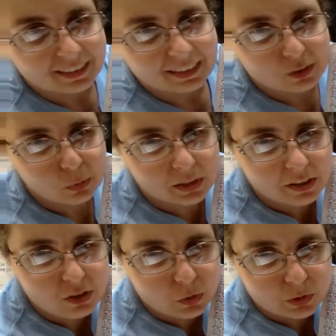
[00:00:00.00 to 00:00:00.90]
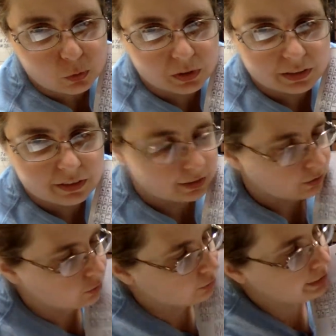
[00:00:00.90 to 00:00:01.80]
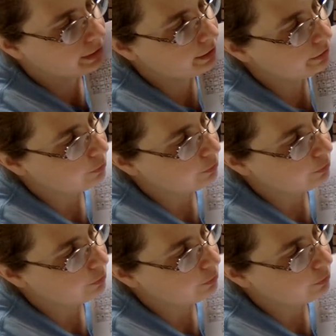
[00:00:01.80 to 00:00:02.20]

It's one of the newest ones. It's right here.